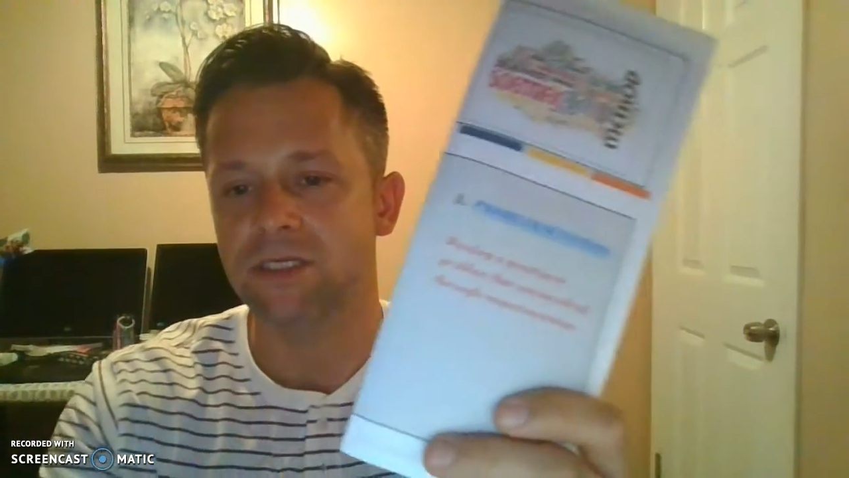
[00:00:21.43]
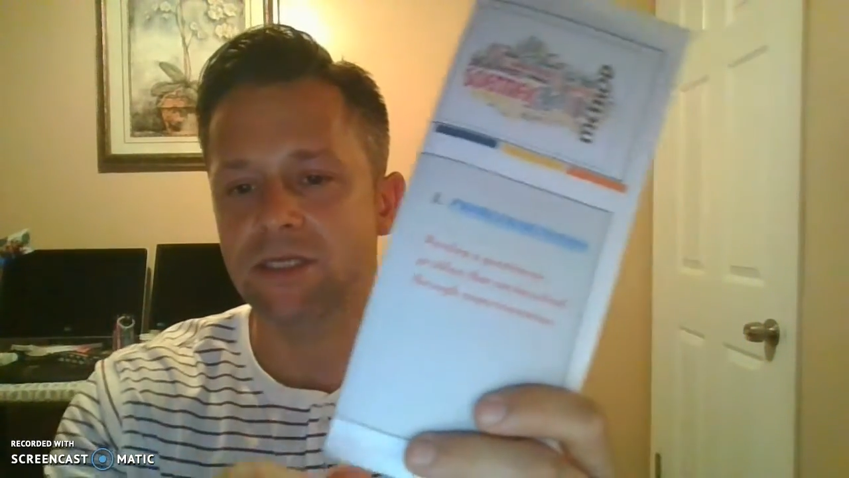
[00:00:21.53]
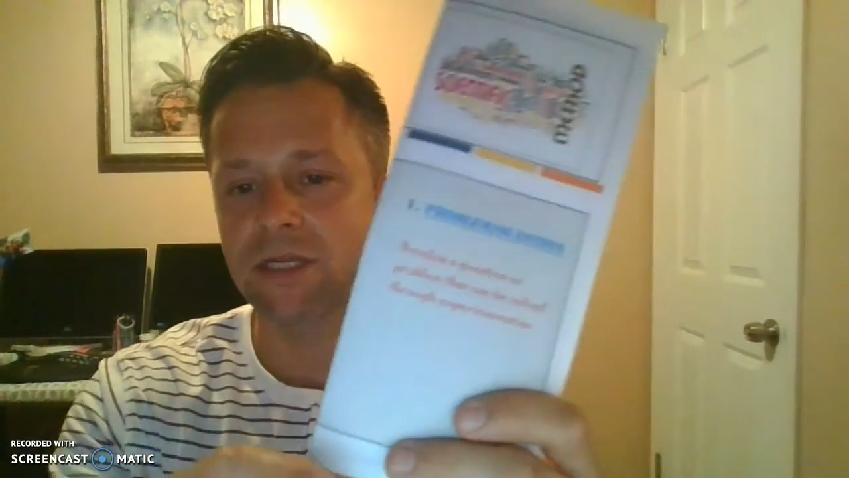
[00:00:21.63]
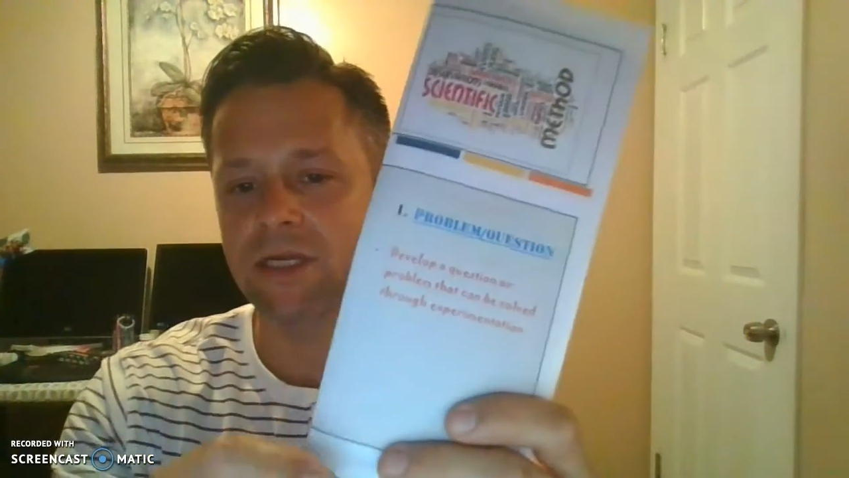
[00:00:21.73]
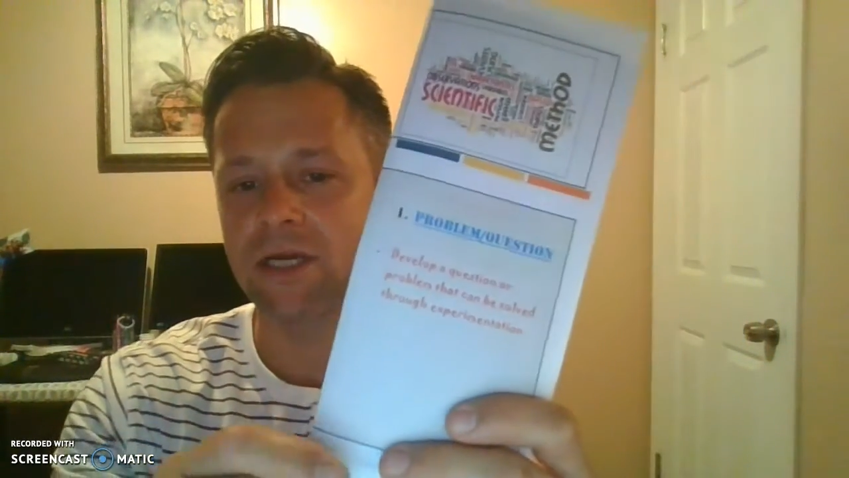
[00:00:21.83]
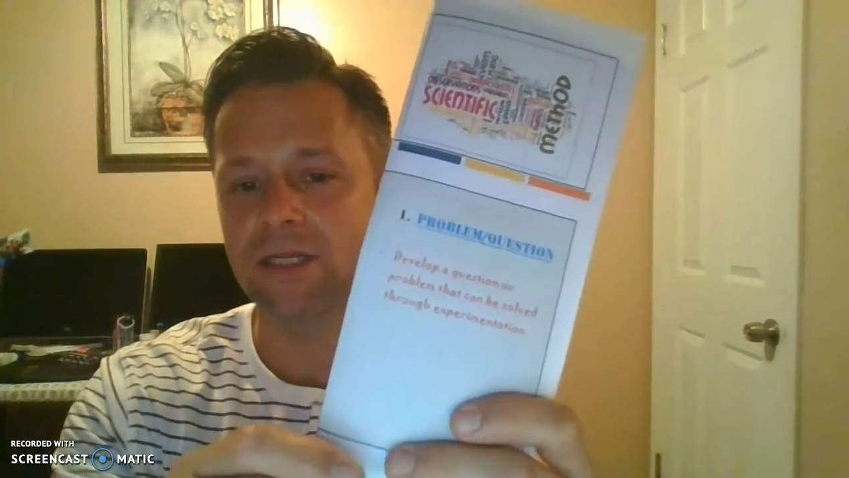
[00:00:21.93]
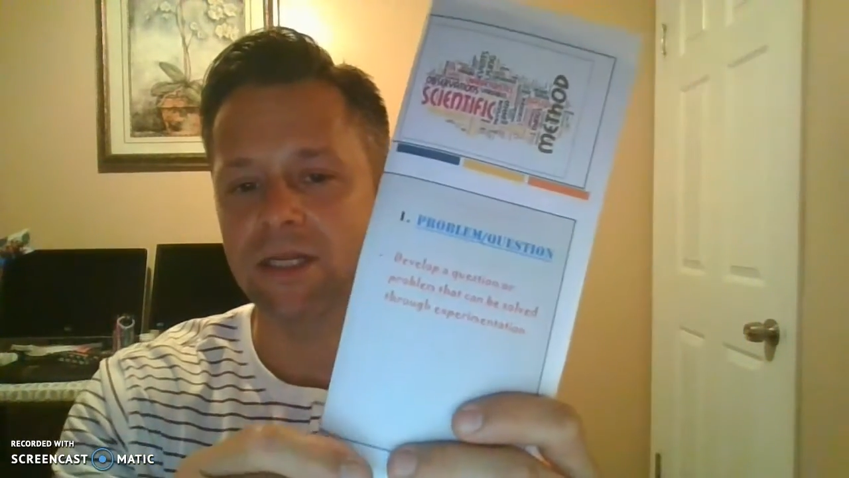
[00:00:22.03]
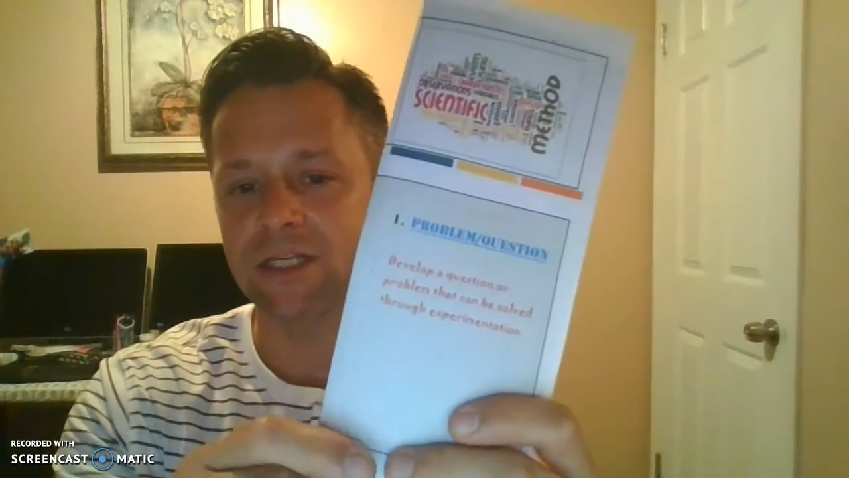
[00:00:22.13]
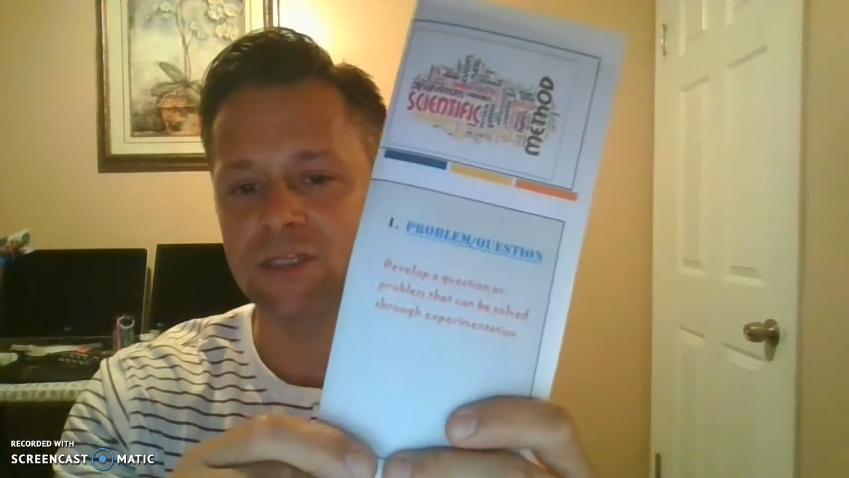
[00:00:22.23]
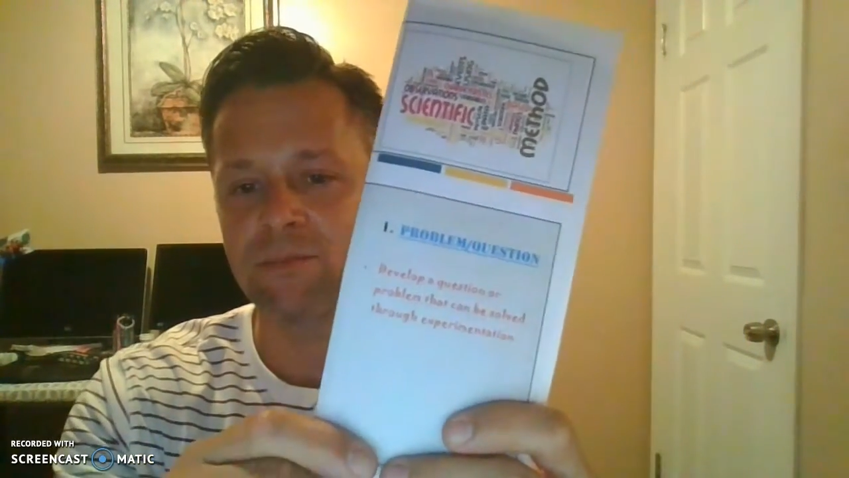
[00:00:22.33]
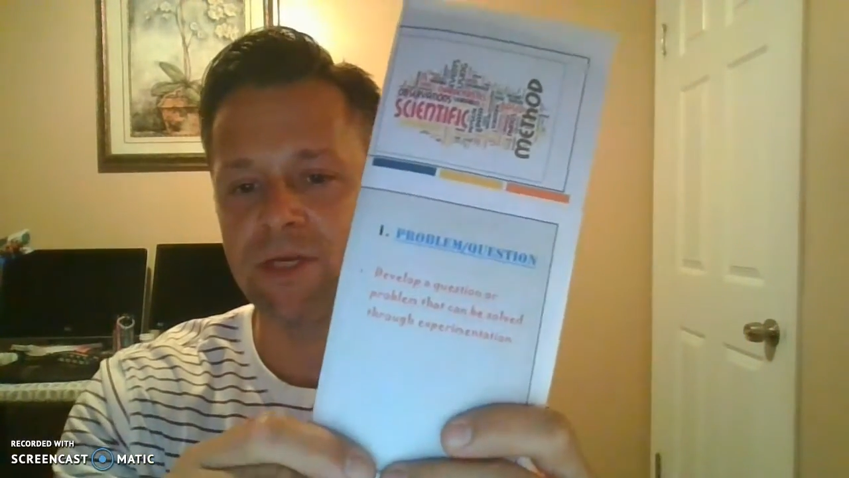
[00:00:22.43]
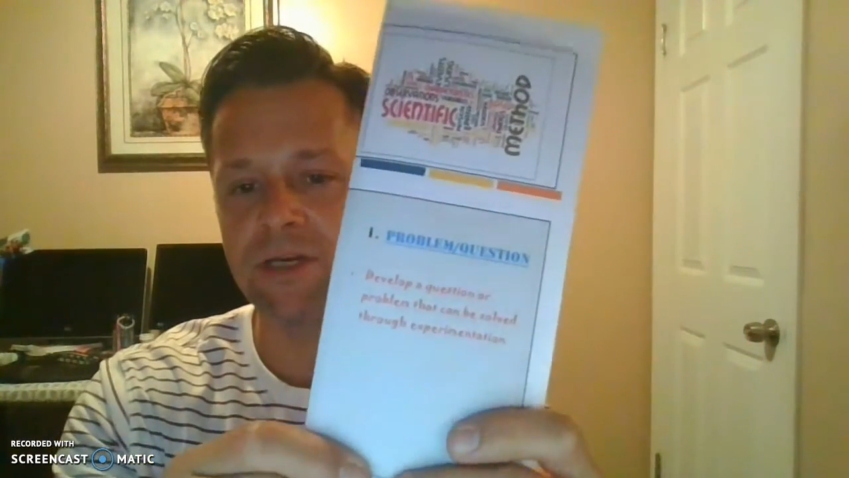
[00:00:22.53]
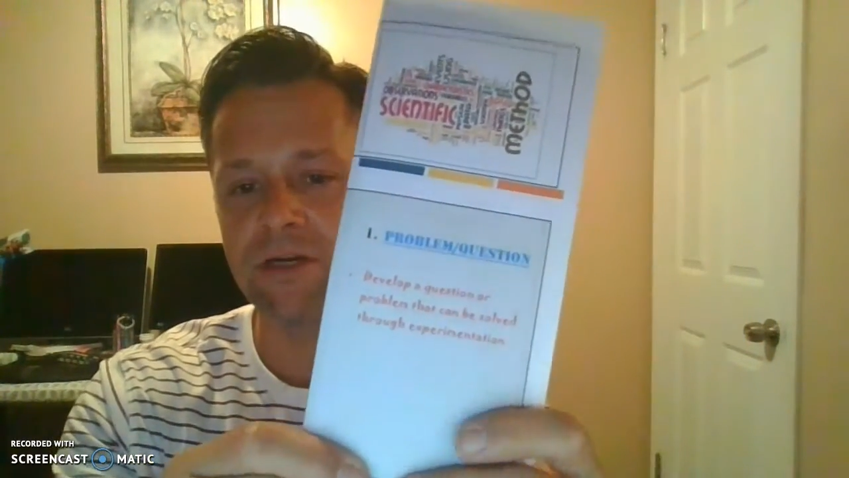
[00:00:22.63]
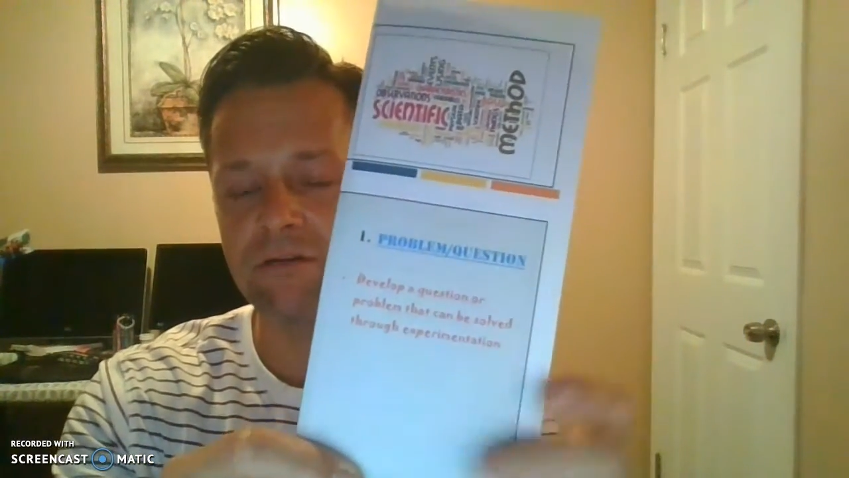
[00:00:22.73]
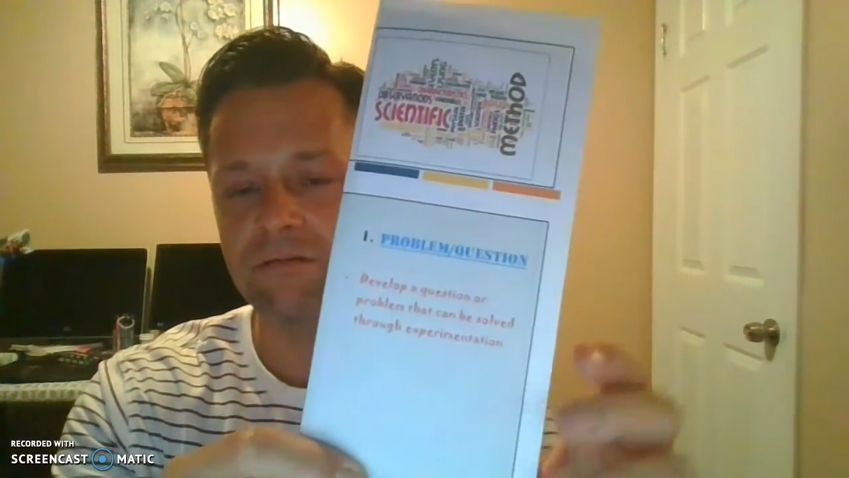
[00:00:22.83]
study guide that I
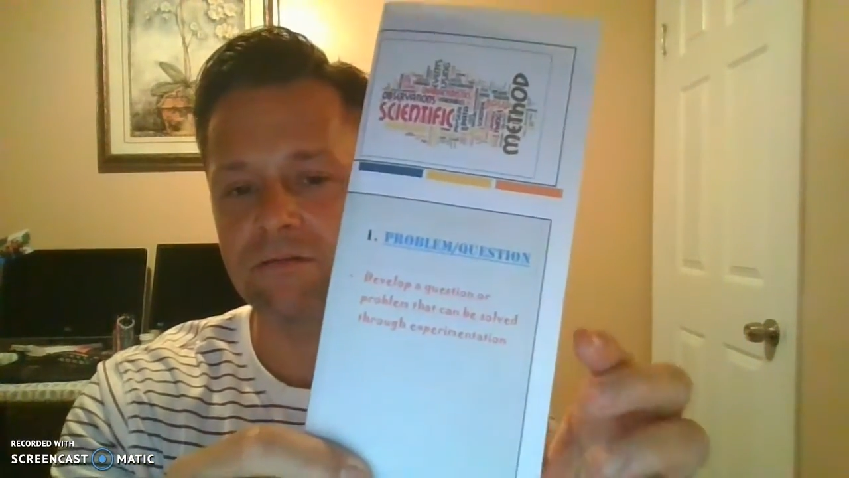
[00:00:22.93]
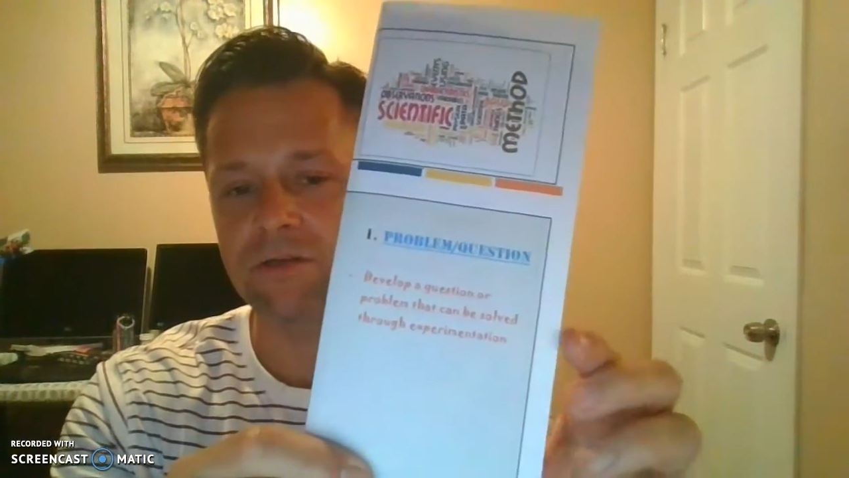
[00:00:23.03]
speak of.